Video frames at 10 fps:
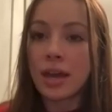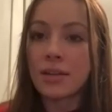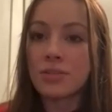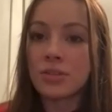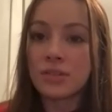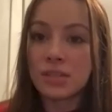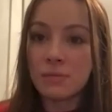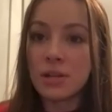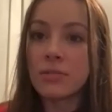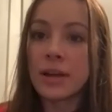and just
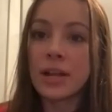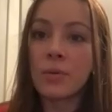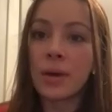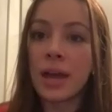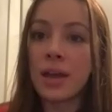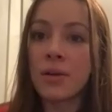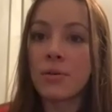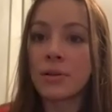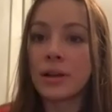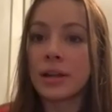submit it right away,
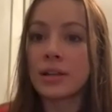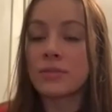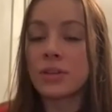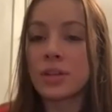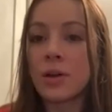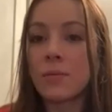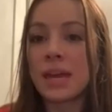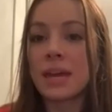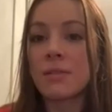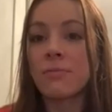or, you know,
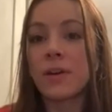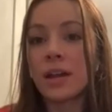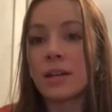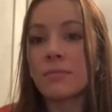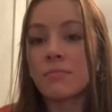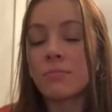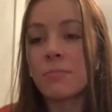make it fun.